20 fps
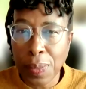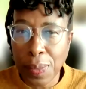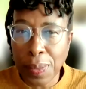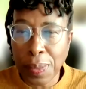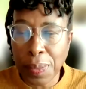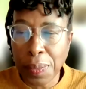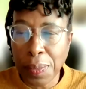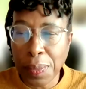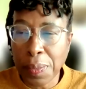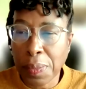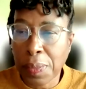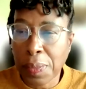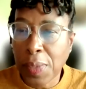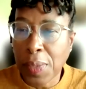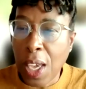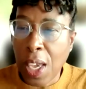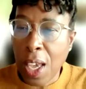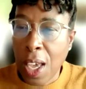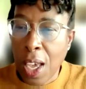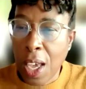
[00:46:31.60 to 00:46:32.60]
ah.
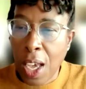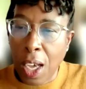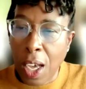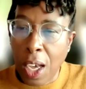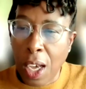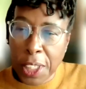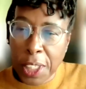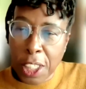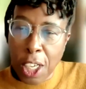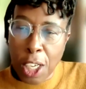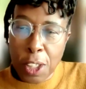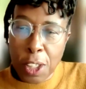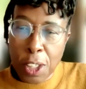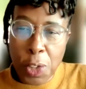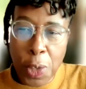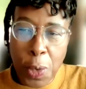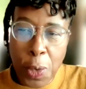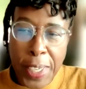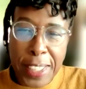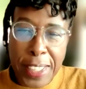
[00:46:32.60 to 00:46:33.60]
I'm going to go
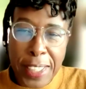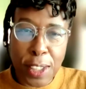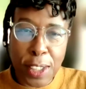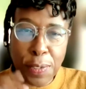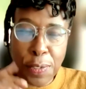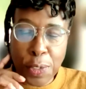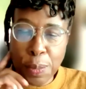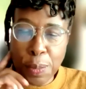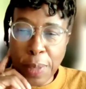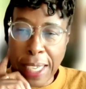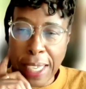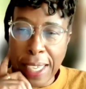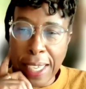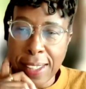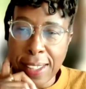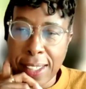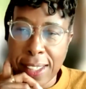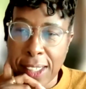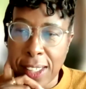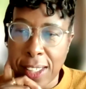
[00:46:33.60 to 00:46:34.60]
to a question from
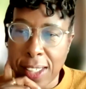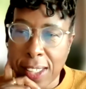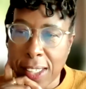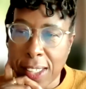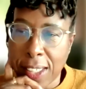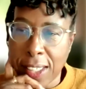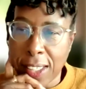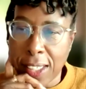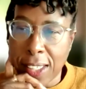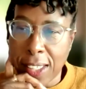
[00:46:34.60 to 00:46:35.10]
Cassius.